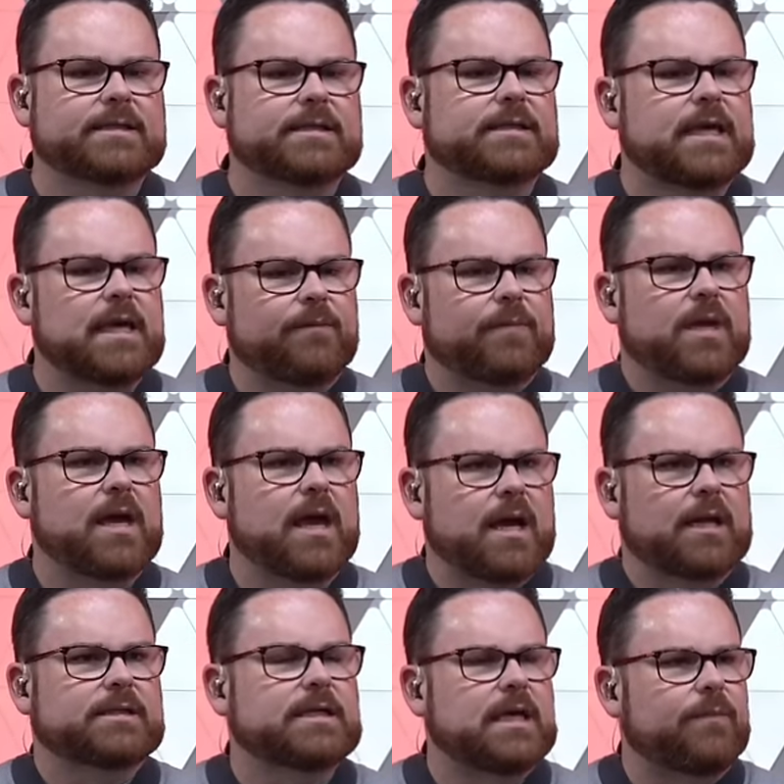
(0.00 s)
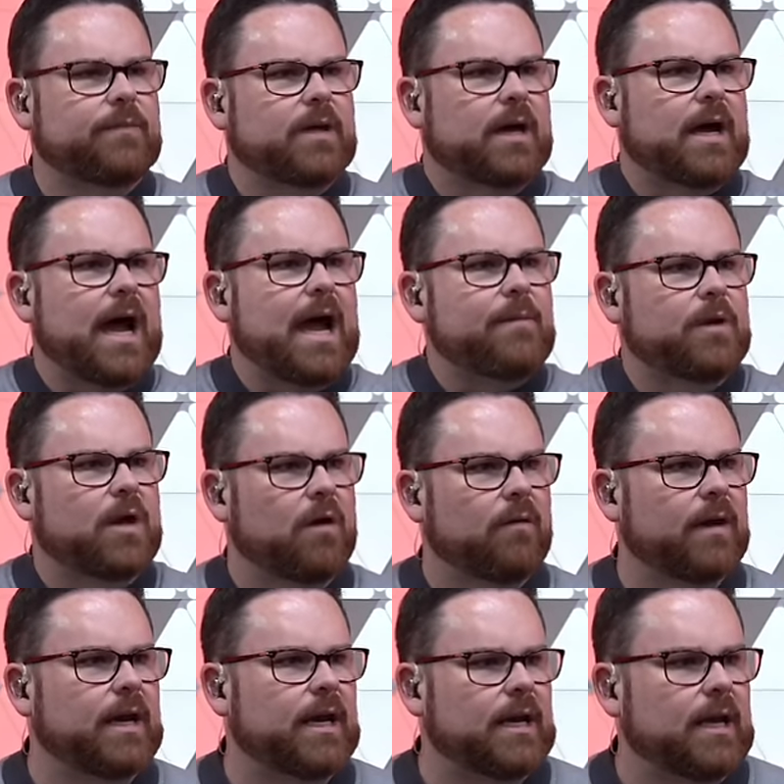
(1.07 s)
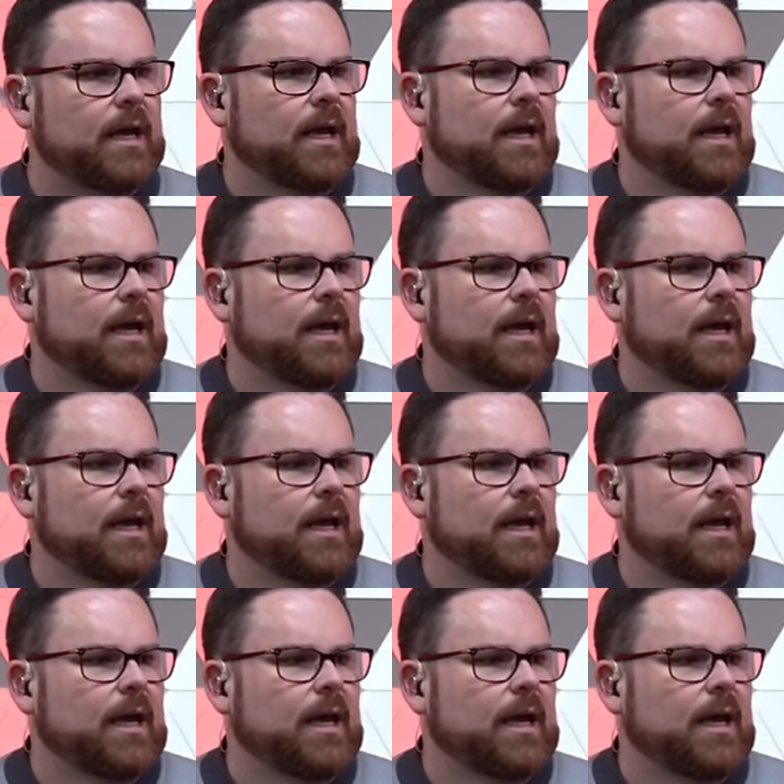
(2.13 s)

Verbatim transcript: Let's keep the uh, let's keep the hype going and